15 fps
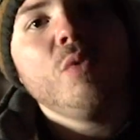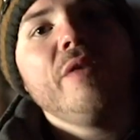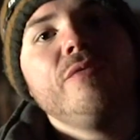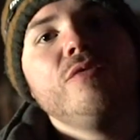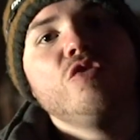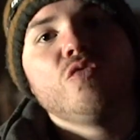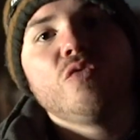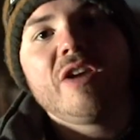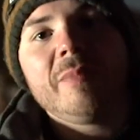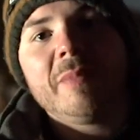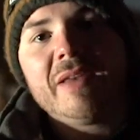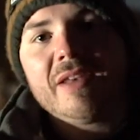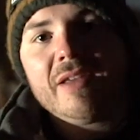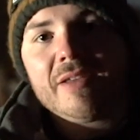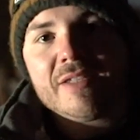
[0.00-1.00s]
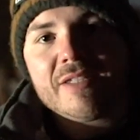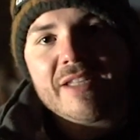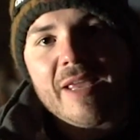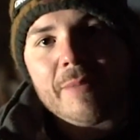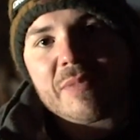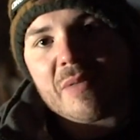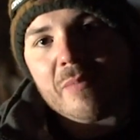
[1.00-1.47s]
with dreamy
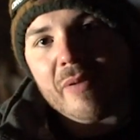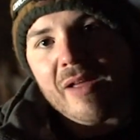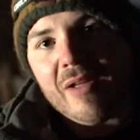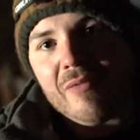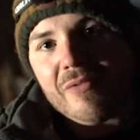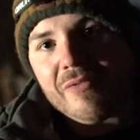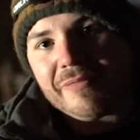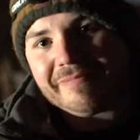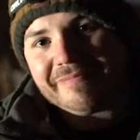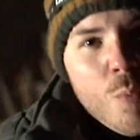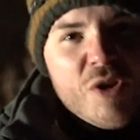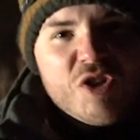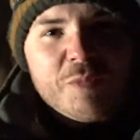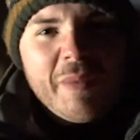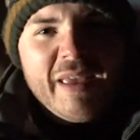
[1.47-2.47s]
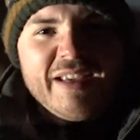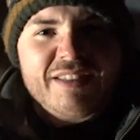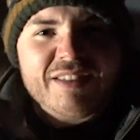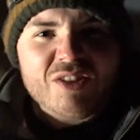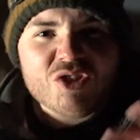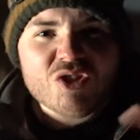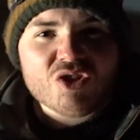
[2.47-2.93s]
nightscapes above, which
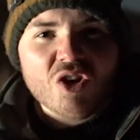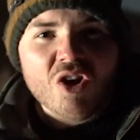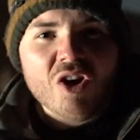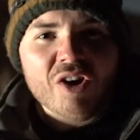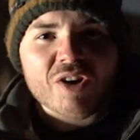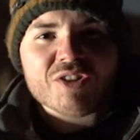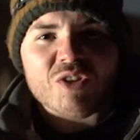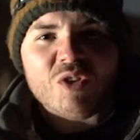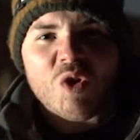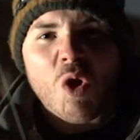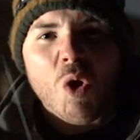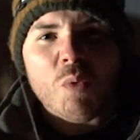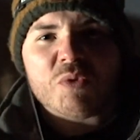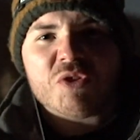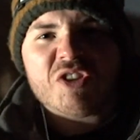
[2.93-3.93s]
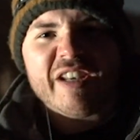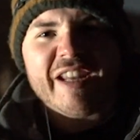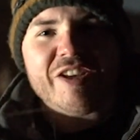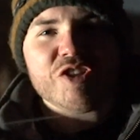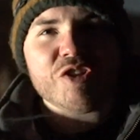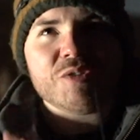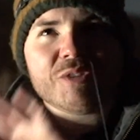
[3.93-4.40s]
makes the stars and the
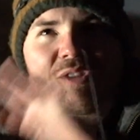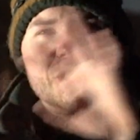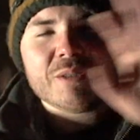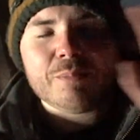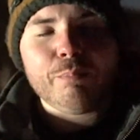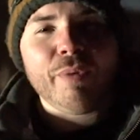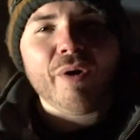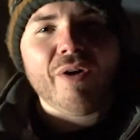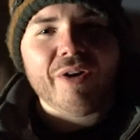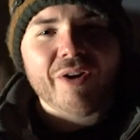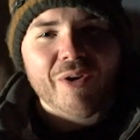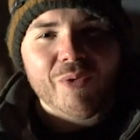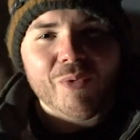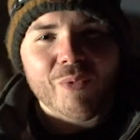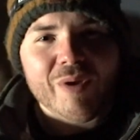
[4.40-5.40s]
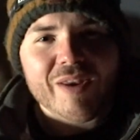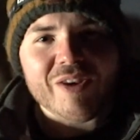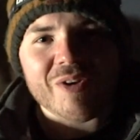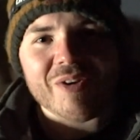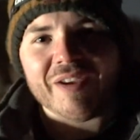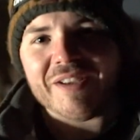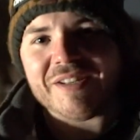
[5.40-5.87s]
constellations sparkle in
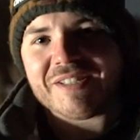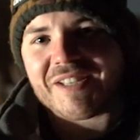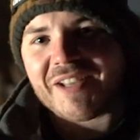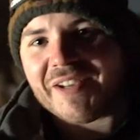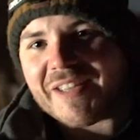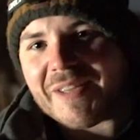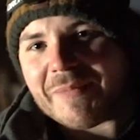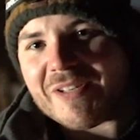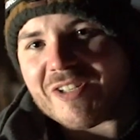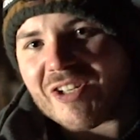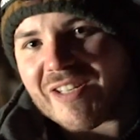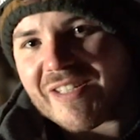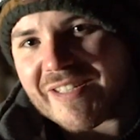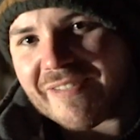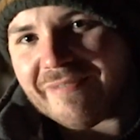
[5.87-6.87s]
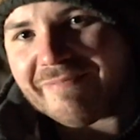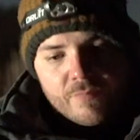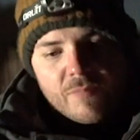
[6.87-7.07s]
your night sky images.